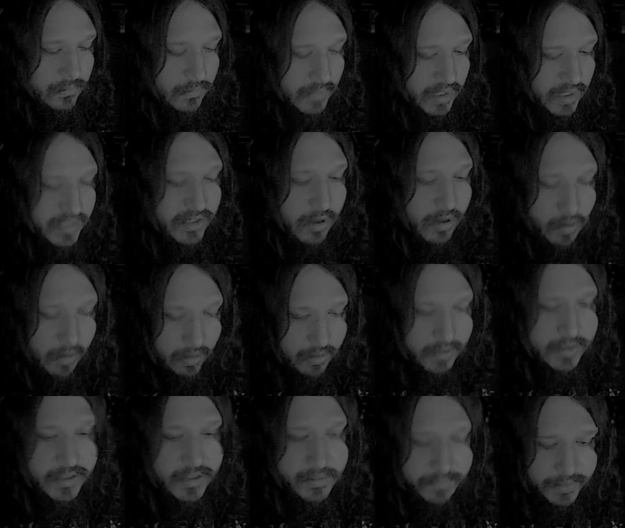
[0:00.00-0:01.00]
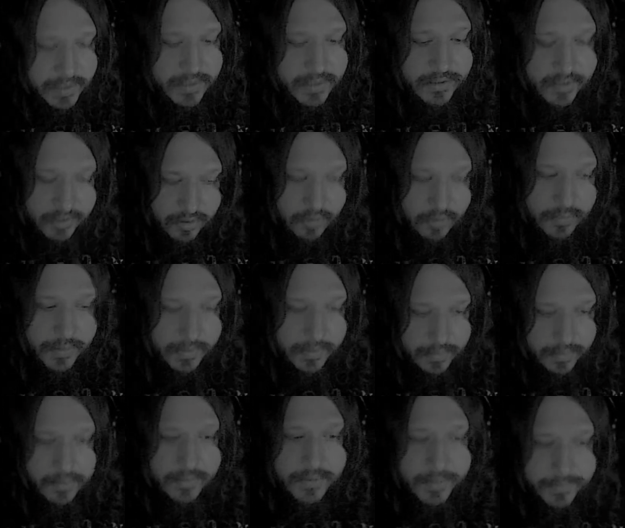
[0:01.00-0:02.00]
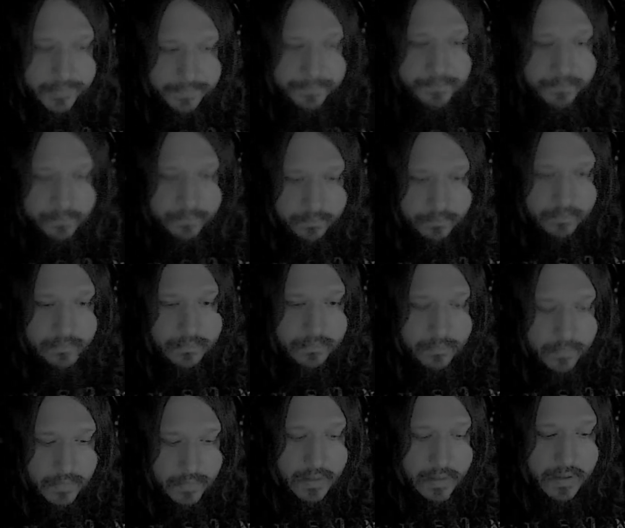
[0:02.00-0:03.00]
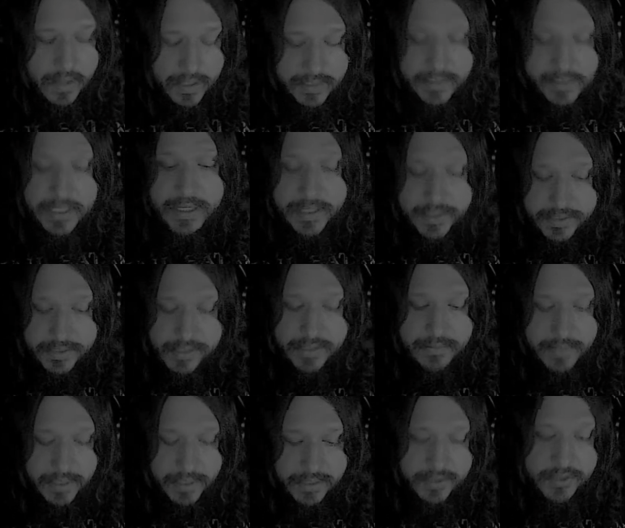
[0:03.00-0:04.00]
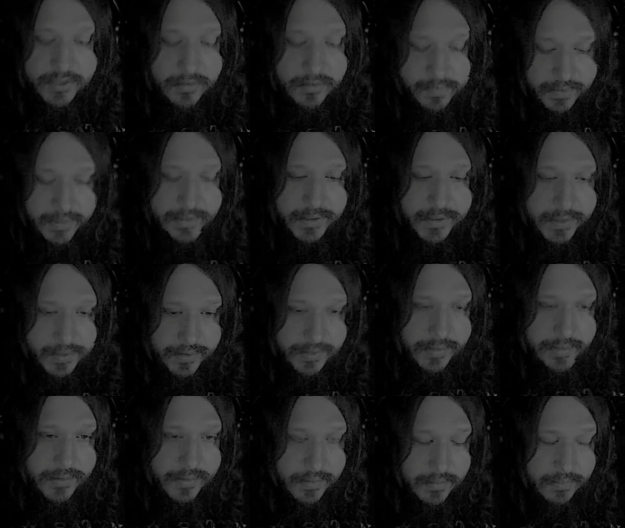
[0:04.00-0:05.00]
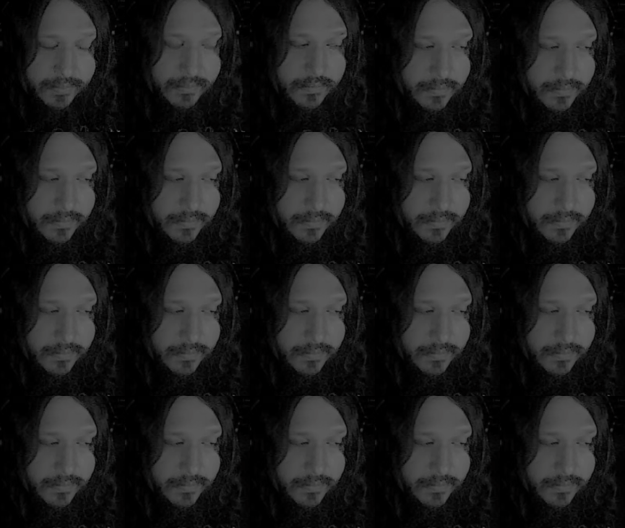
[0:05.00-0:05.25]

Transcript: It's hard to be a stupid person. It's easy to make stupid decisions.